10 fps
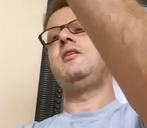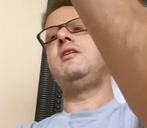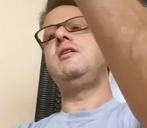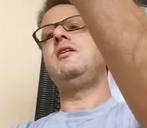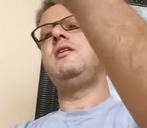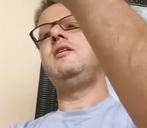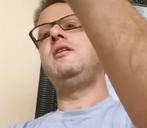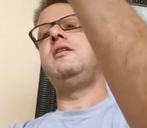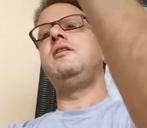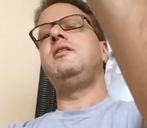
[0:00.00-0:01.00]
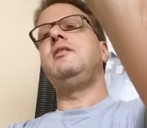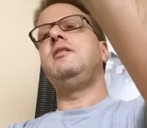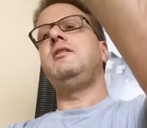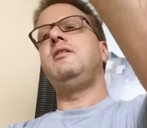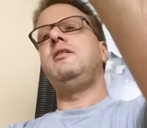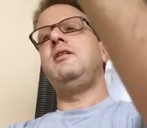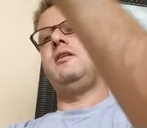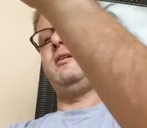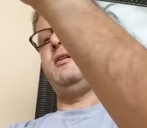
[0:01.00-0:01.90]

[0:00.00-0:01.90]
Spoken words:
Nothing is said.